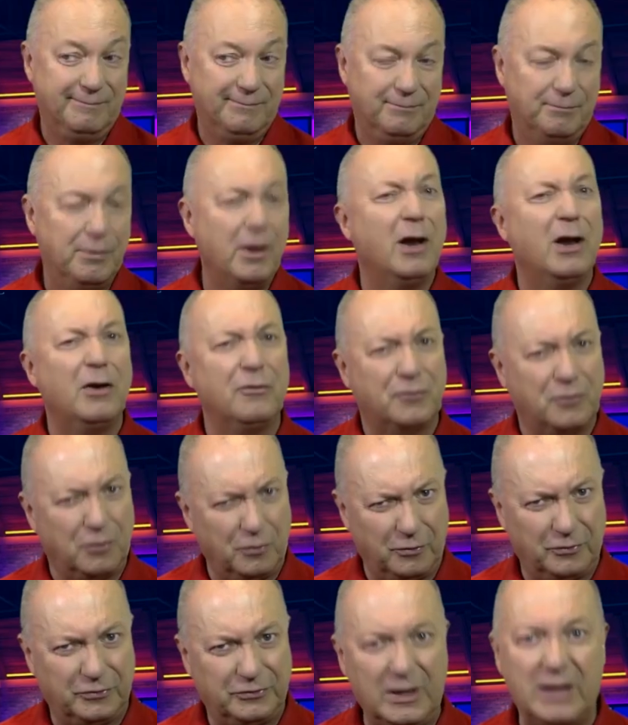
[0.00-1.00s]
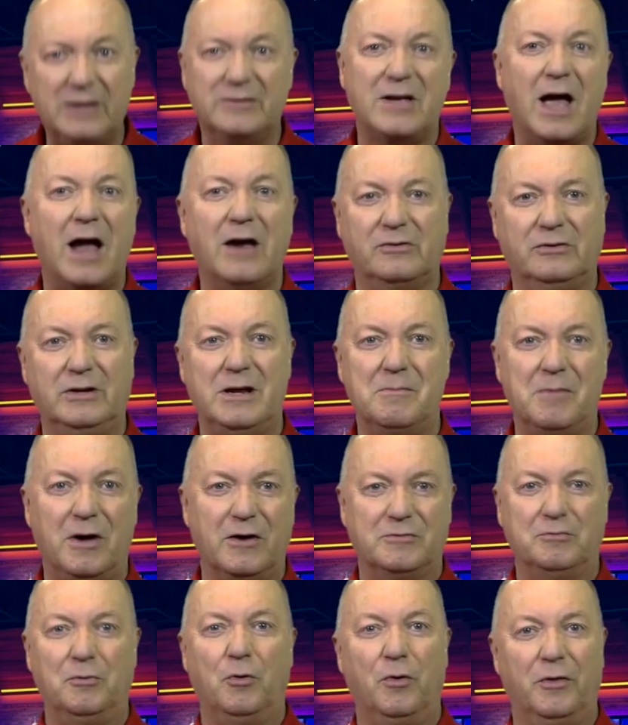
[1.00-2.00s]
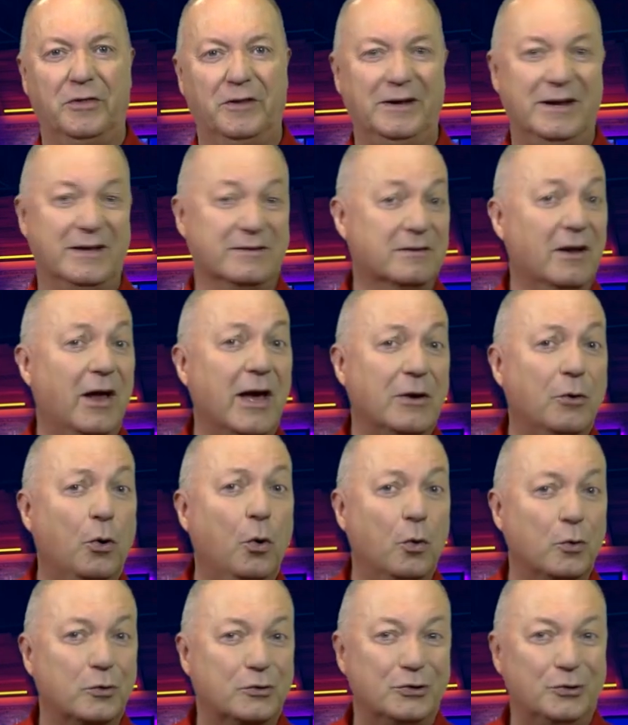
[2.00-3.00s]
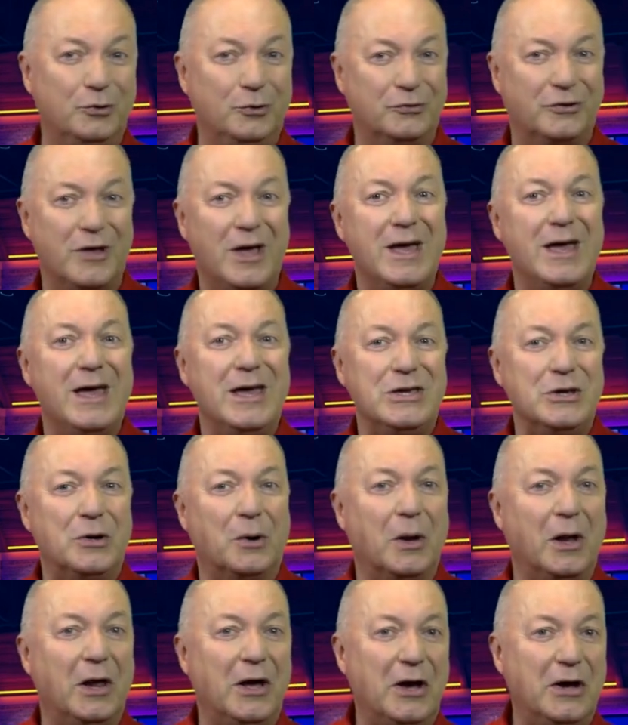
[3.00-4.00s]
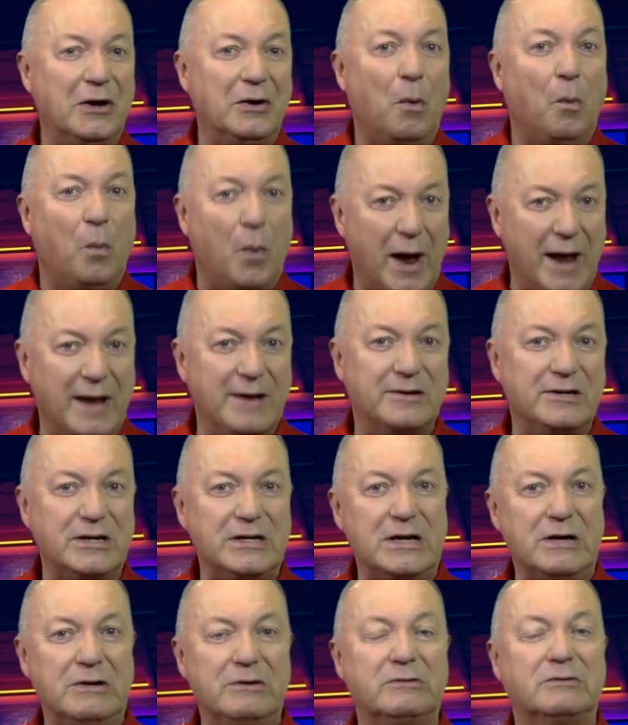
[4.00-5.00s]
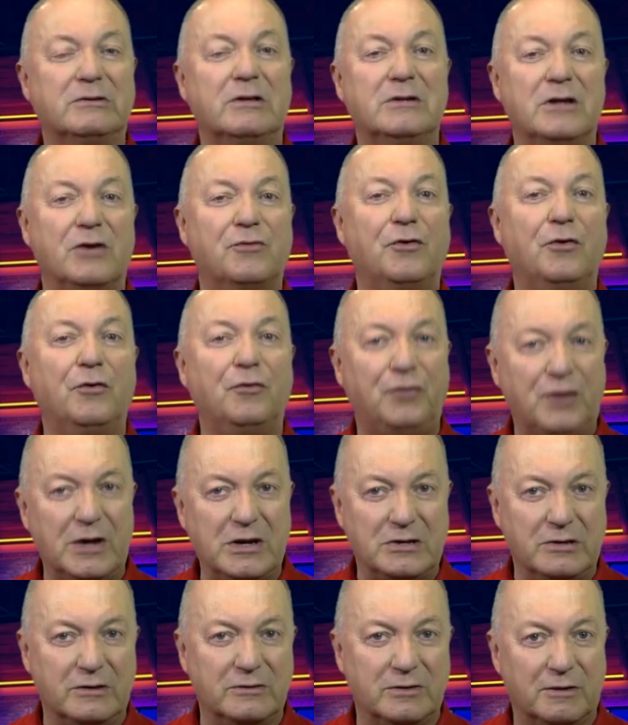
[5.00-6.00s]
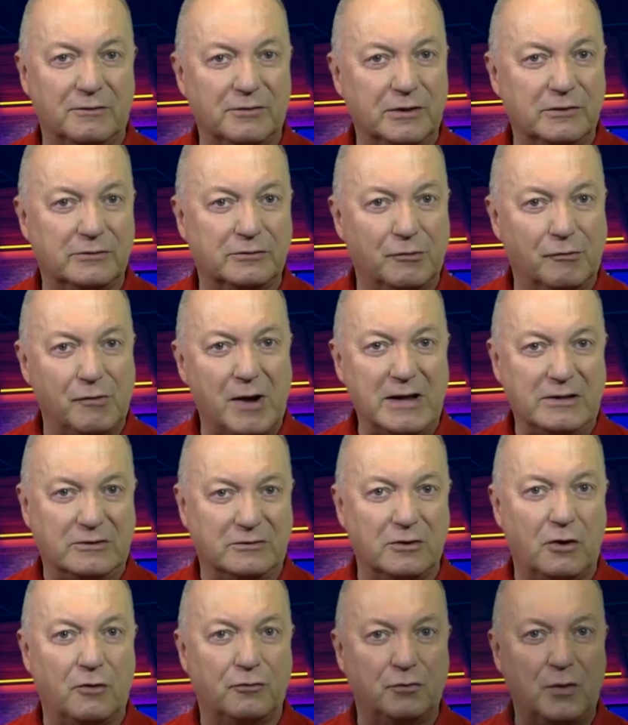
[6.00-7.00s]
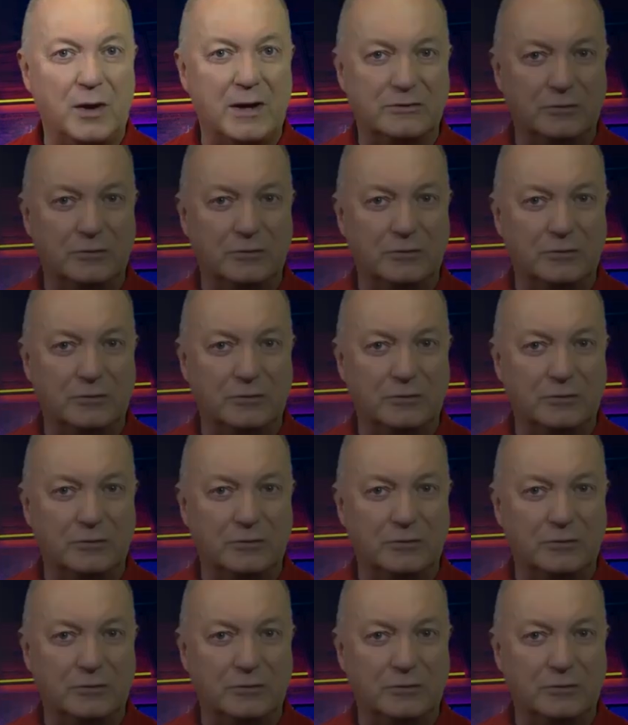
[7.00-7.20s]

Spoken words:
But of course, it's actually much more than this. Like all tools, you'll learn when to use the different features of this great software